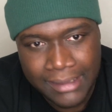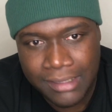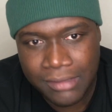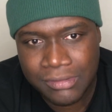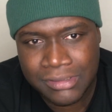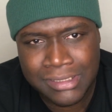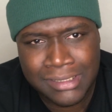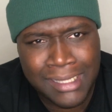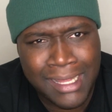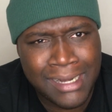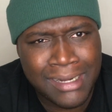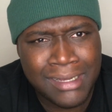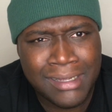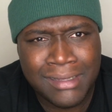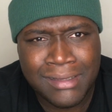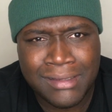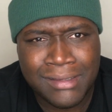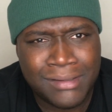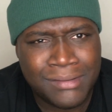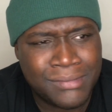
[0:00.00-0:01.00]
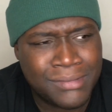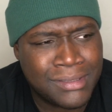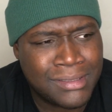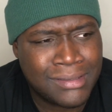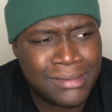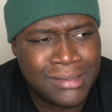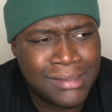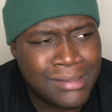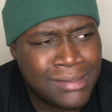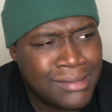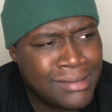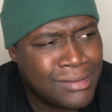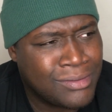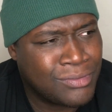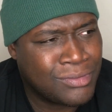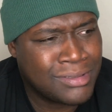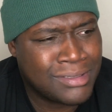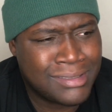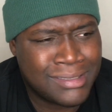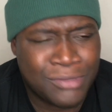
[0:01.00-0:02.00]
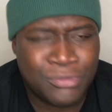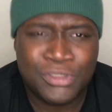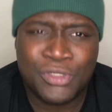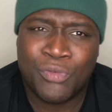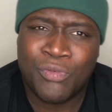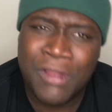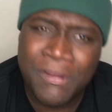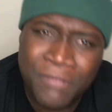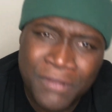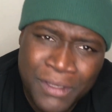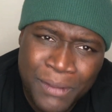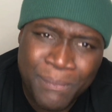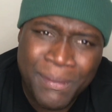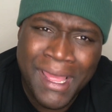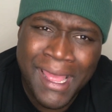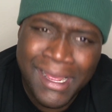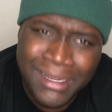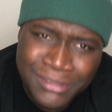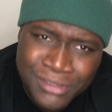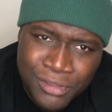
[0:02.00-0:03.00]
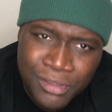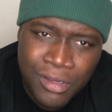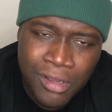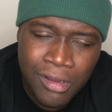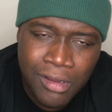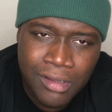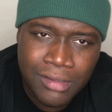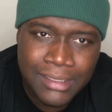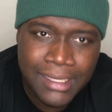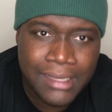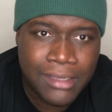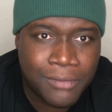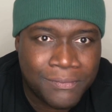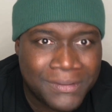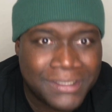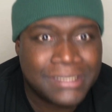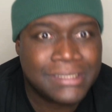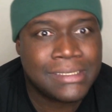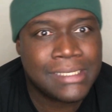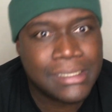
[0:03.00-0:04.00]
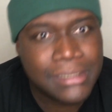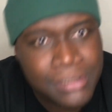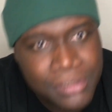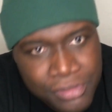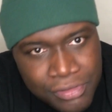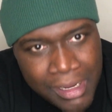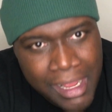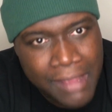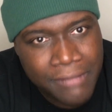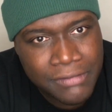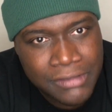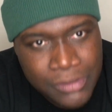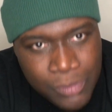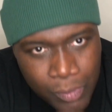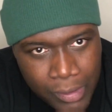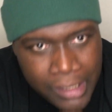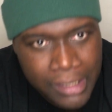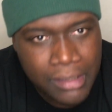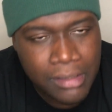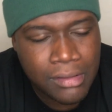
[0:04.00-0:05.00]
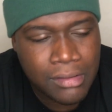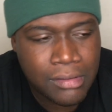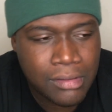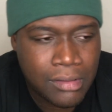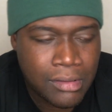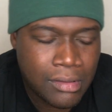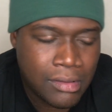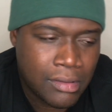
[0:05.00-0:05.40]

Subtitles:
There was a lot of there was a roughing the passer call that helped extend the drive as well.